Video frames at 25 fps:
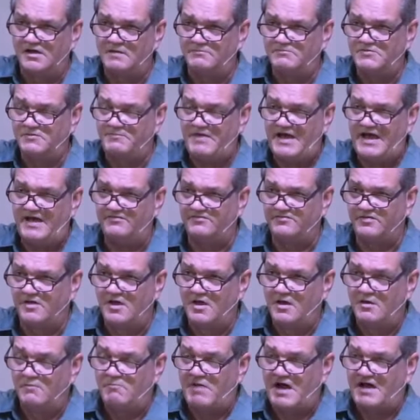come to pass?
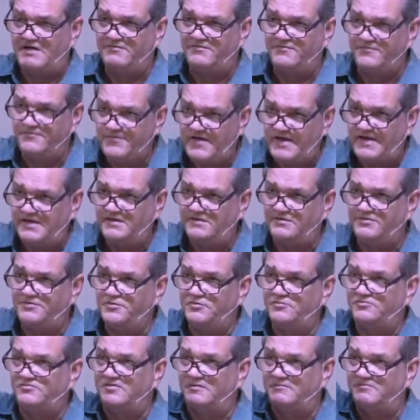By faith,
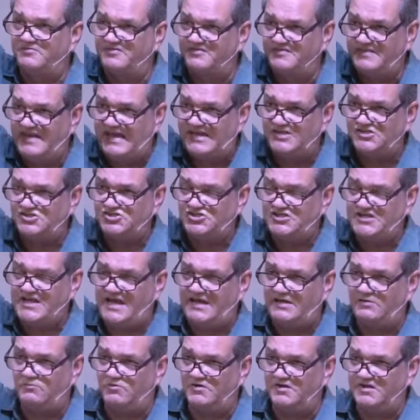you
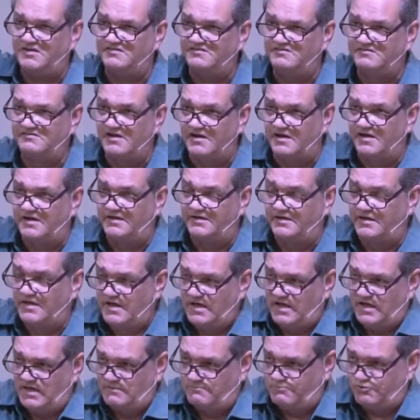substantiate what is done
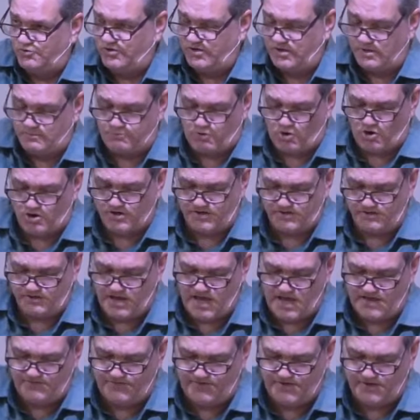and put it a part of your
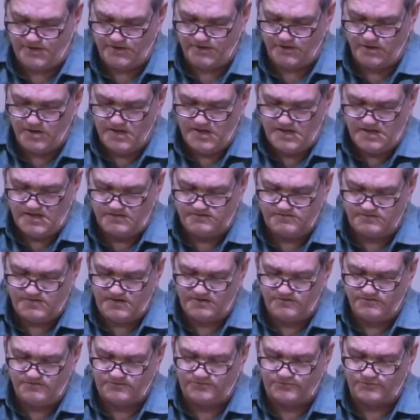life. Here, it
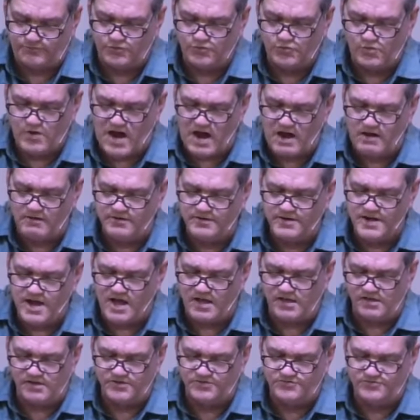says, through our
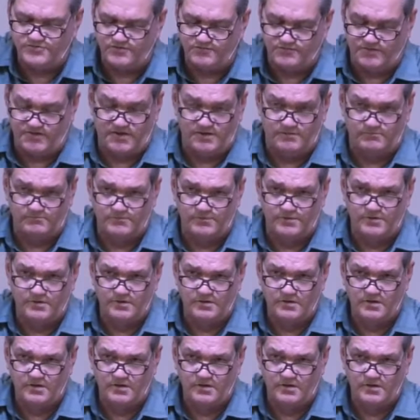knowledge of Him.